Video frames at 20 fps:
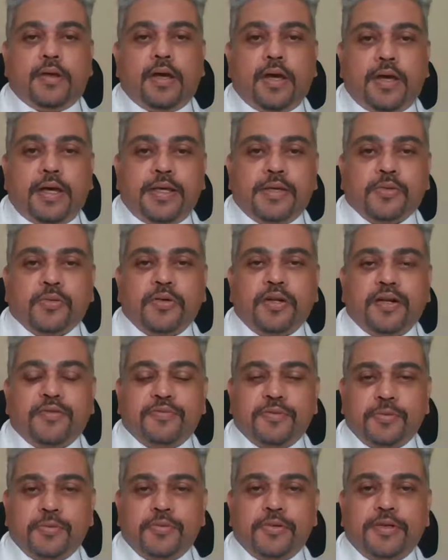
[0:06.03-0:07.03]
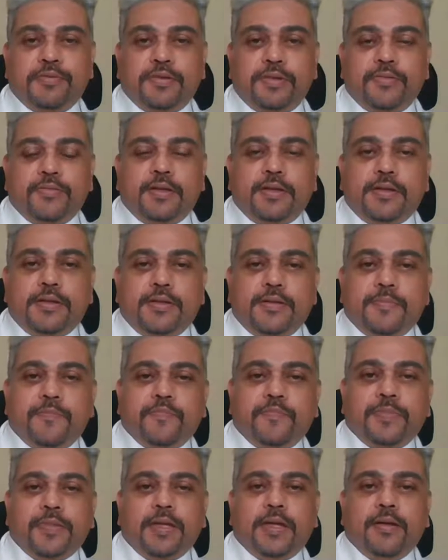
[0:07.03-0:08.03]
Hi, good afternoon, everyone.
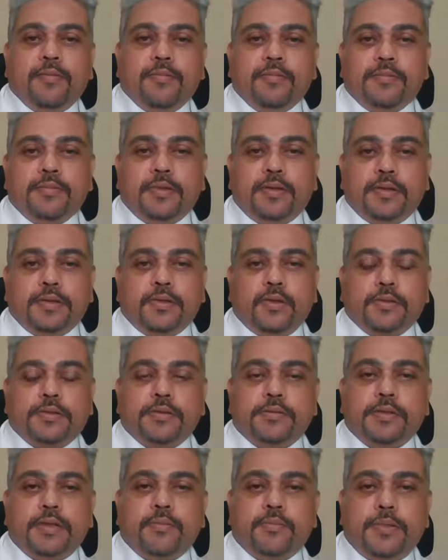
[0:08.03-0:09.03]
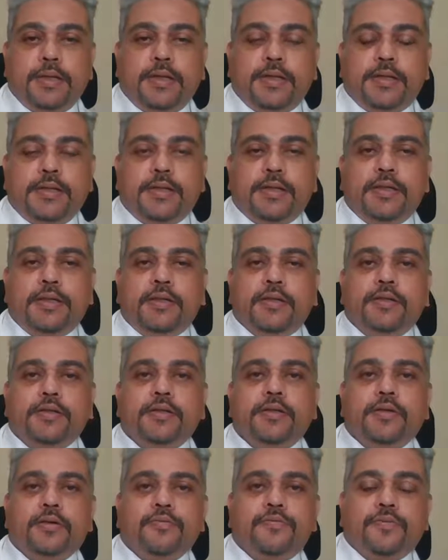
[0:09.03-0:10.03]
I'm Dr. Tanmay
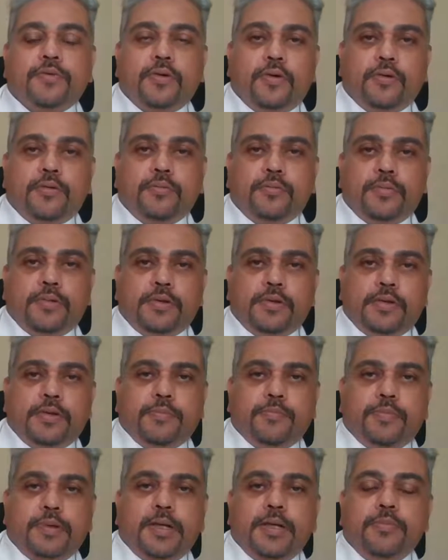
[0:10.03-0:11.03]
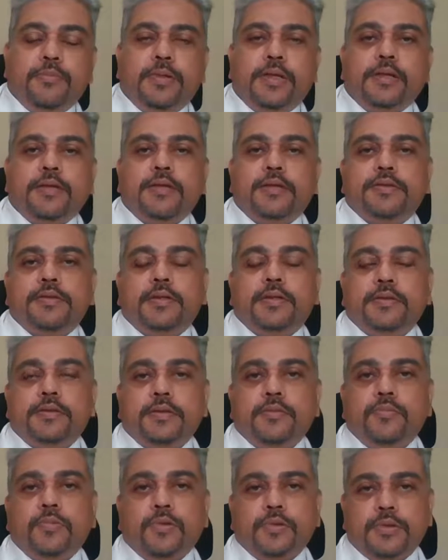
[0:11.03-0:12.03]
here from Prime Medical
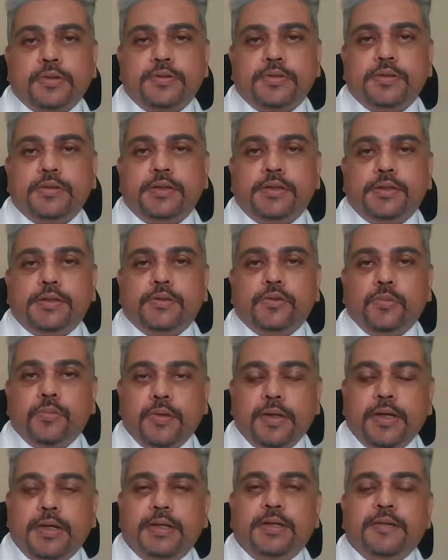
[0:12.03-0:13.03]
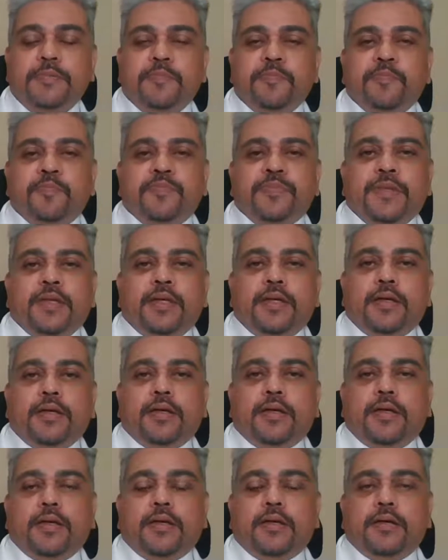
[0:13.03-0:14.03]
Center, Motor City, Dubai.
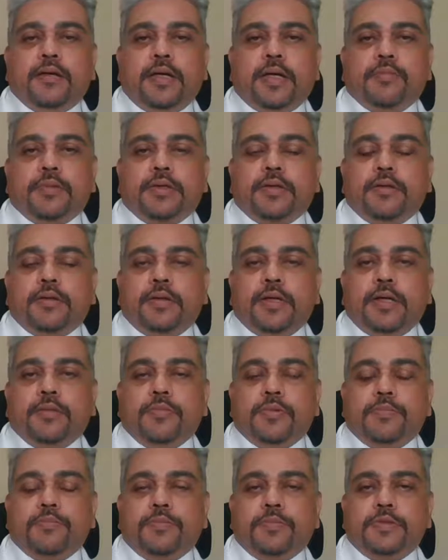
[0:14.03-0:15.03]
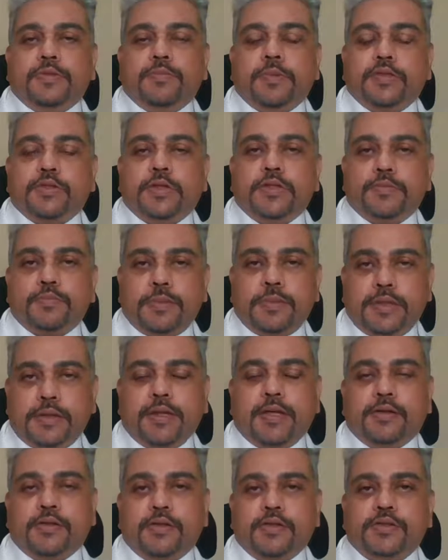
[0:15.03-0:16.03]
I'm a specialist
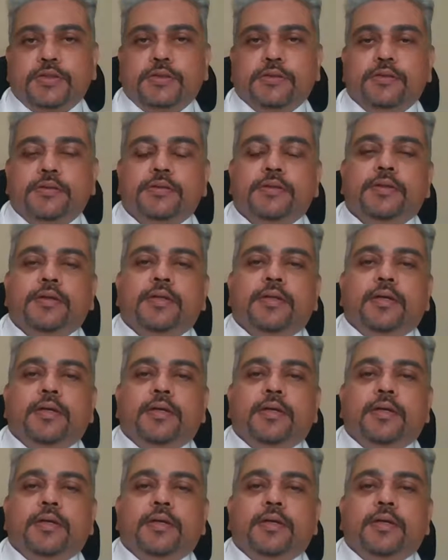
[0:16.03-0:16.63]
pediatrician,